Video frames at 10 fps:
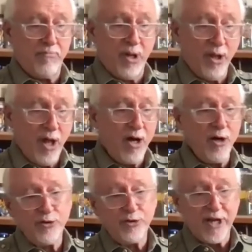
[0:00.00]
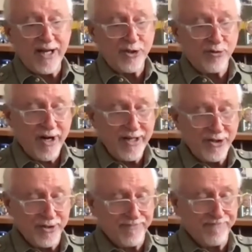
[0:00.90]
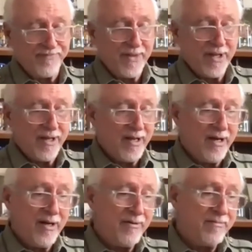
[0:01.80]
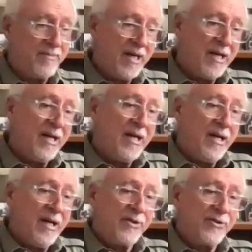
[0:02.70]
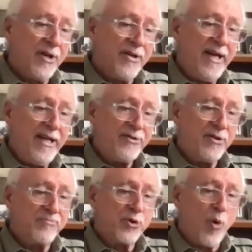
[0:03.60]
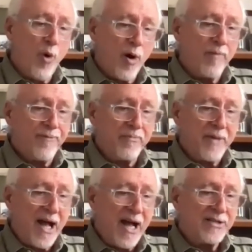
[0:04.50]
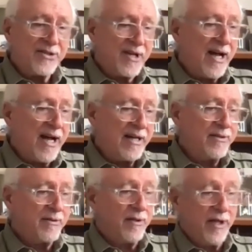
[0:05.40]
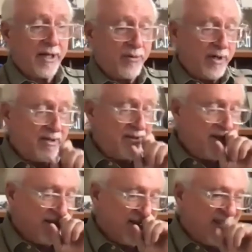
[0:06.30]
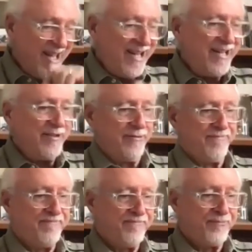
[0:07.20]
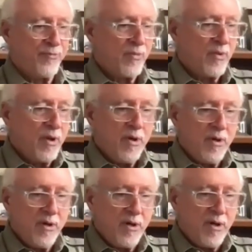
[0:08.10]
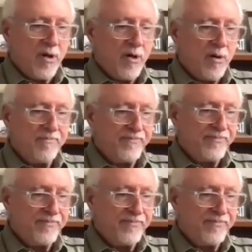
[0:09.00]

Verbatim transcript: below saturation. Uh, so the heat's absorbed from the high side liquid latent. Um,